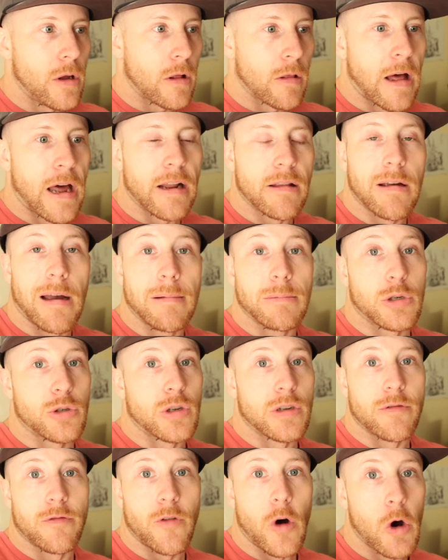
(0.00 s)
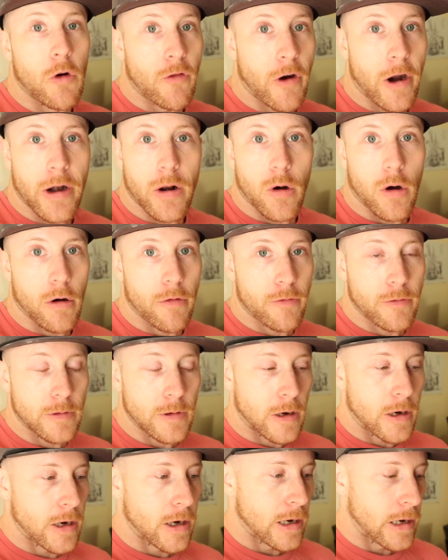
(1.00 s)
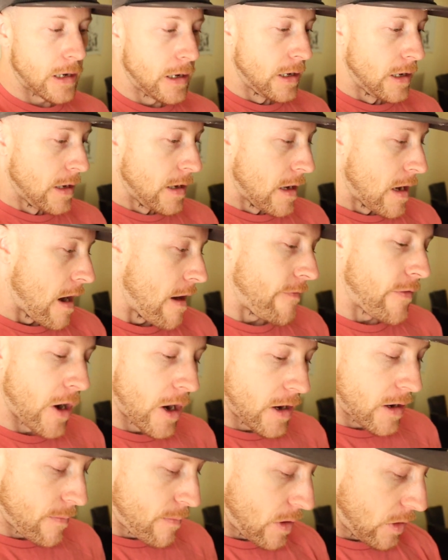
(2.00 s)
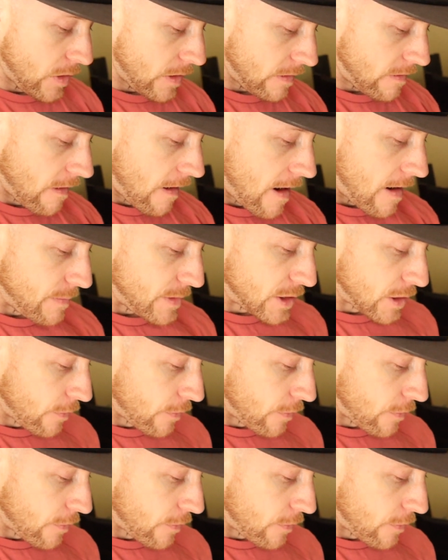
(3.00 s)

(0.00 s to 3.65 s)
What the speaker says: A lot of times they'll just fall right off. I've done it a million times.